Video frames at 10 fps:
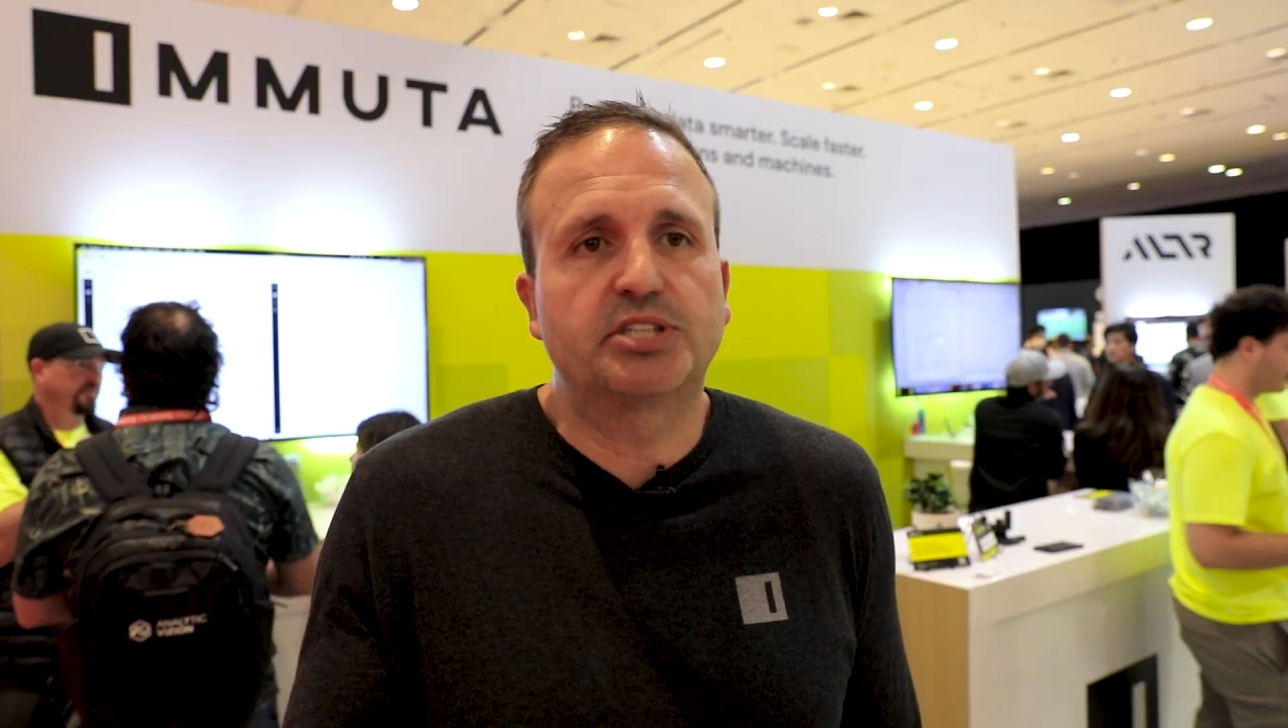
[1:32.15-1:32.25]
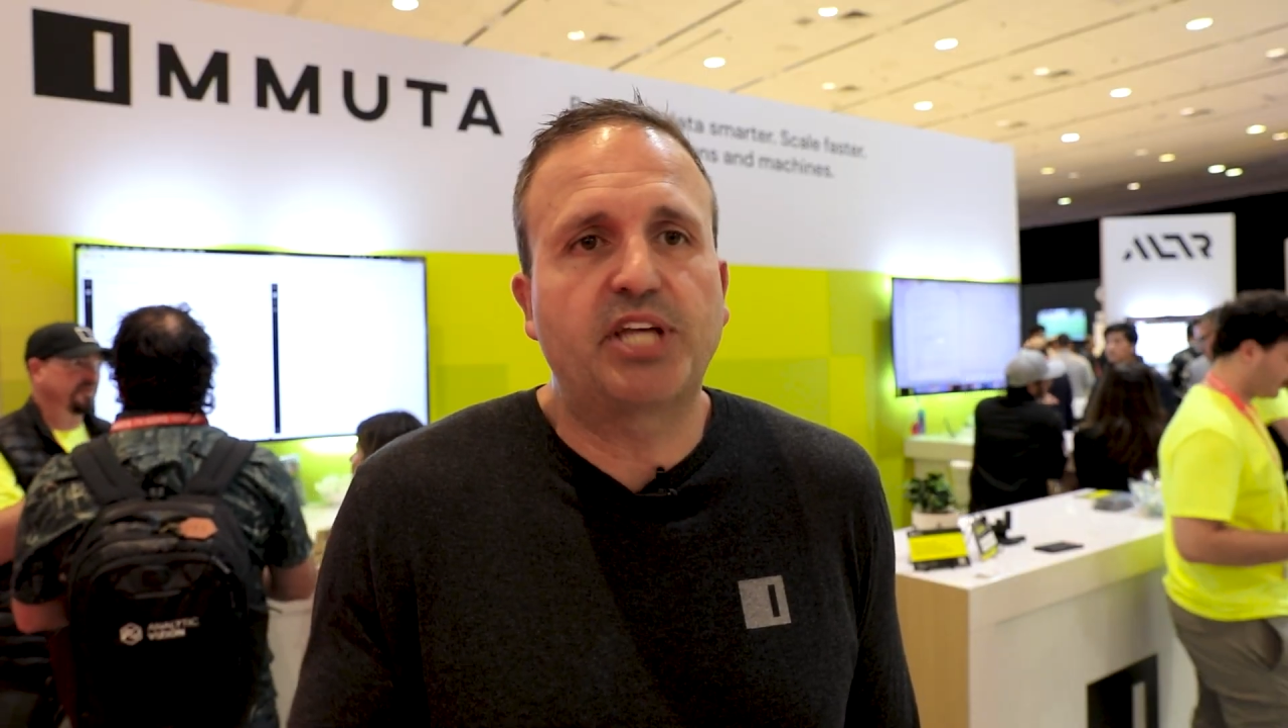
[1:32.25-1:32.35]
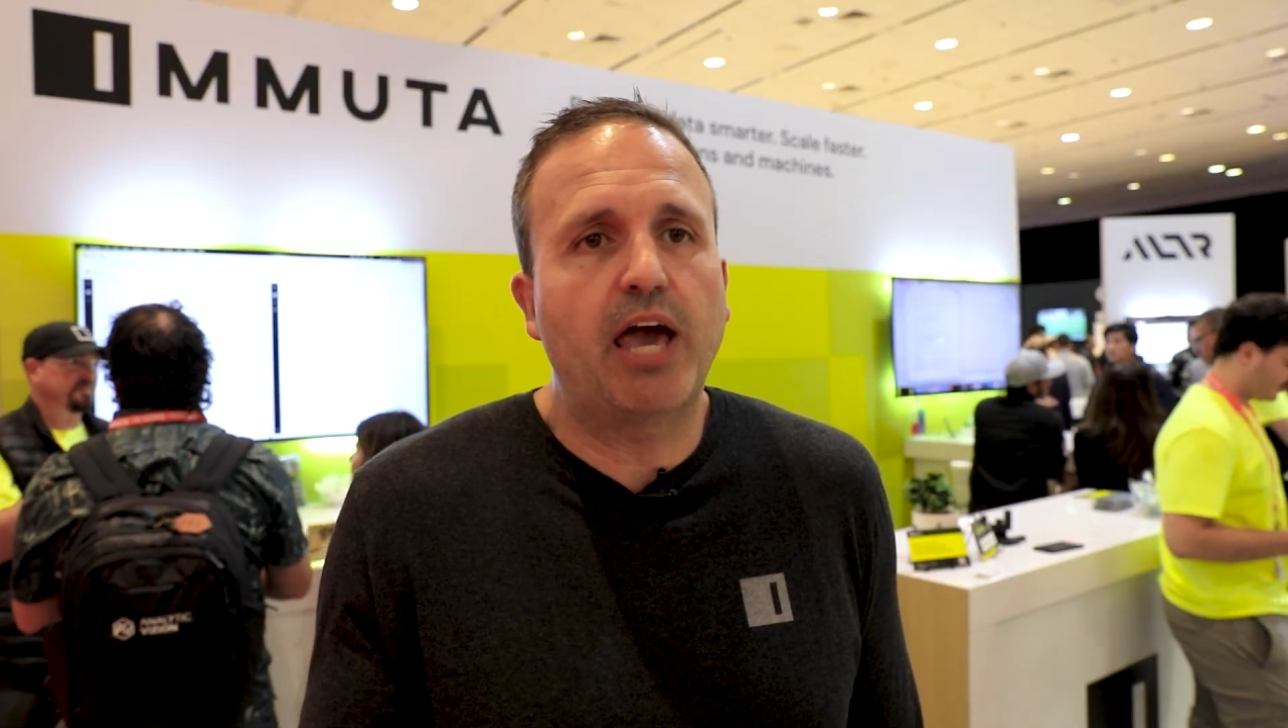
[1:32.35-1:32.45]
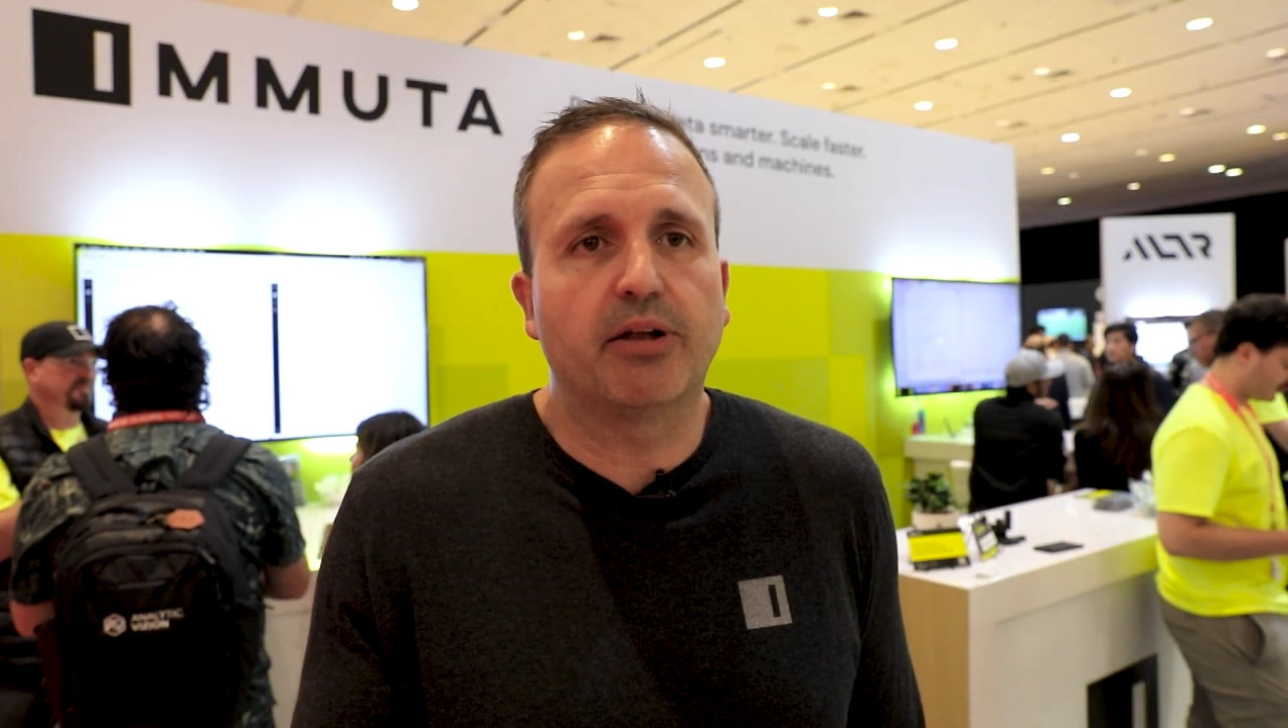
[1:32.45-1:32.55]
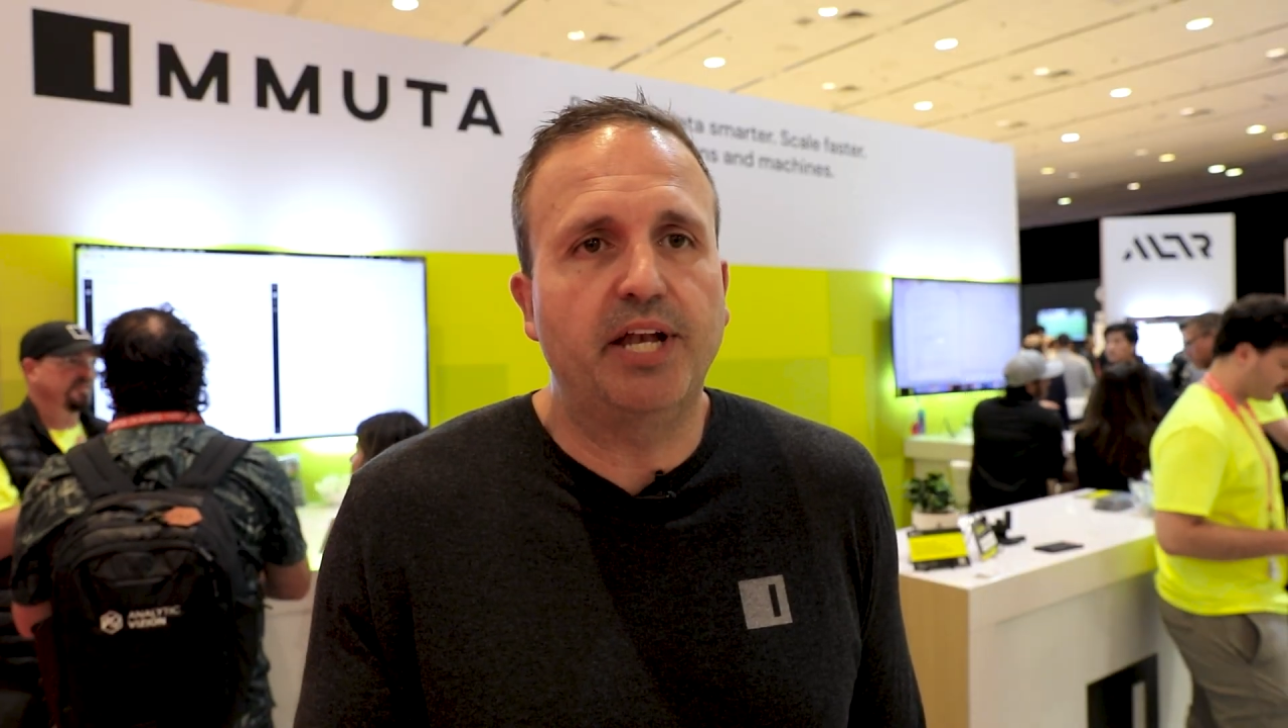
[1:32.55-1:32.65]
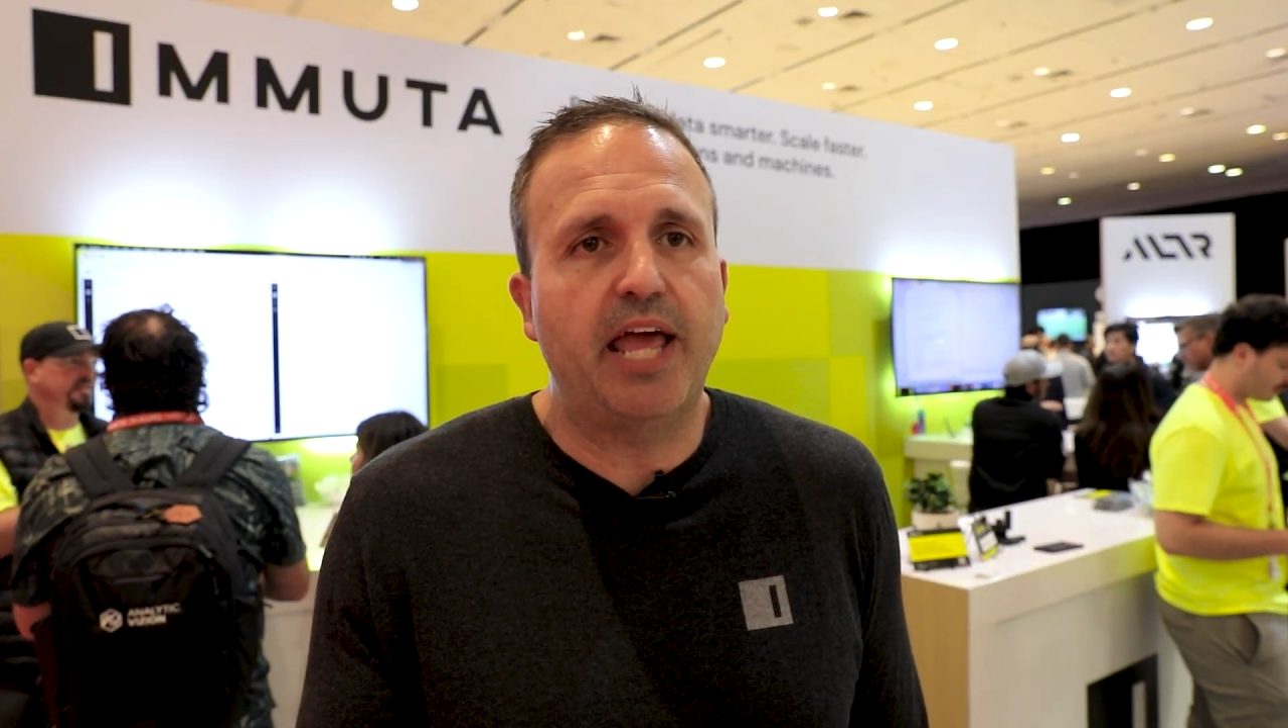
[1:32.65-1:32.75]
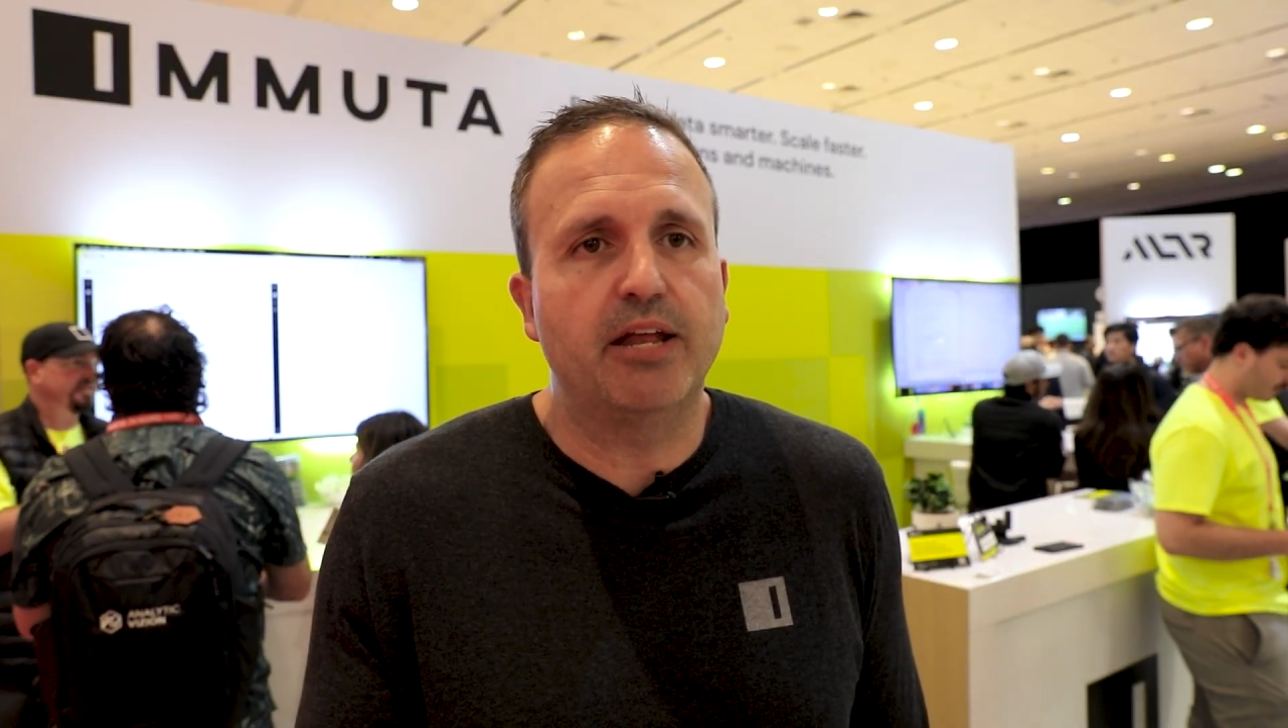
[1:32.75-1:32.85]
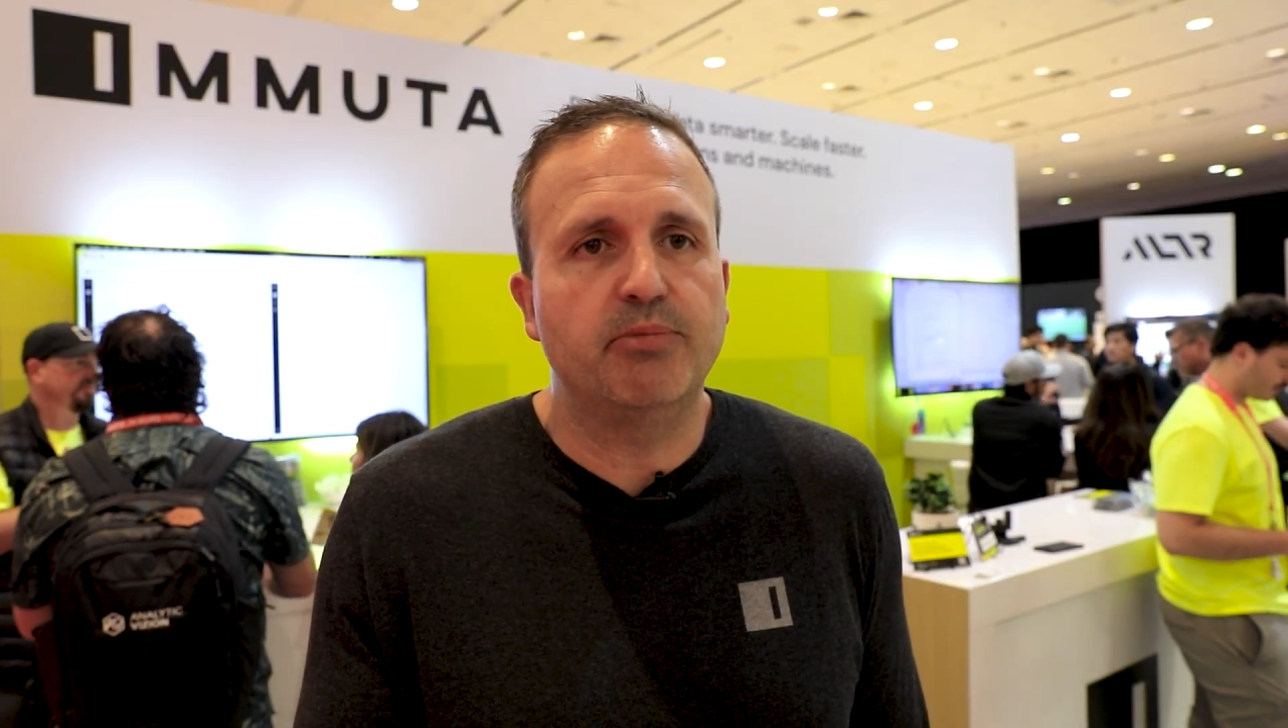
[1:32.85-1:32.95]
scale the data,